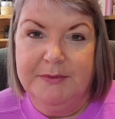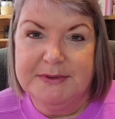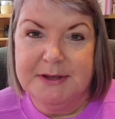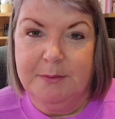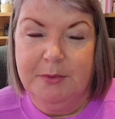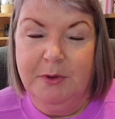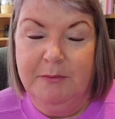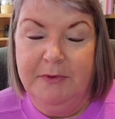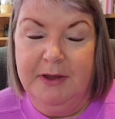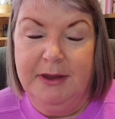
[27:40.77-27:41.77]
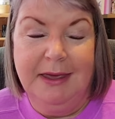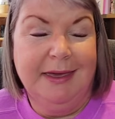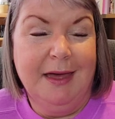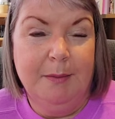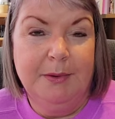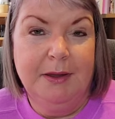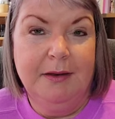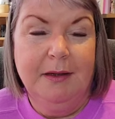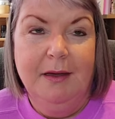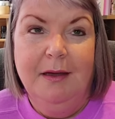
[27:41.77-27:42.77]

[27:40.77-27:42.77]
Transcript: of a sample of it and kept it.